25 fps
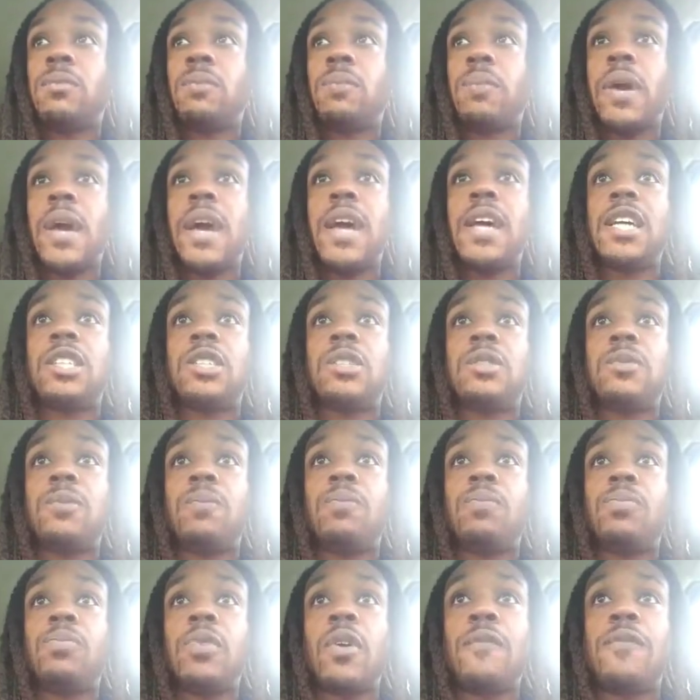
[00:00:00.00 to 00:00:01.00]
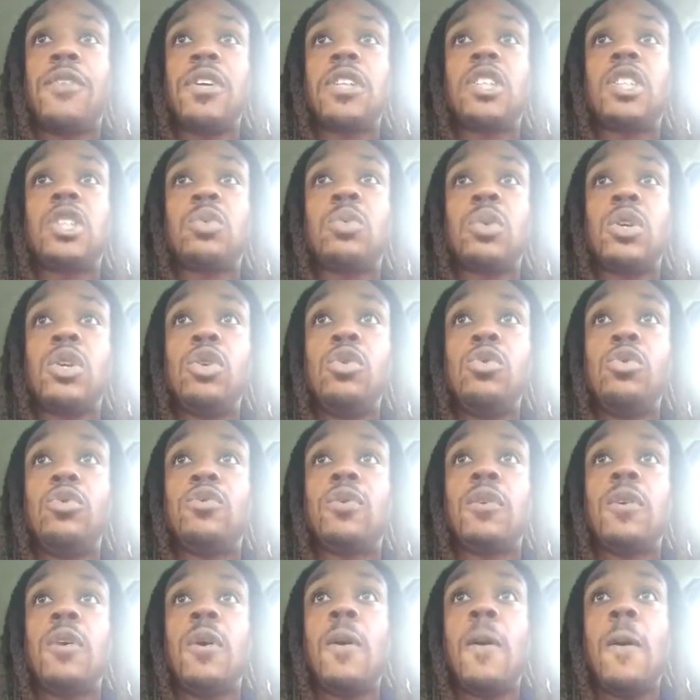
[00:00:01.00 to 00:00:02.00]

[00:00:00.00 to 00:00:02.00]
past offenses with youth.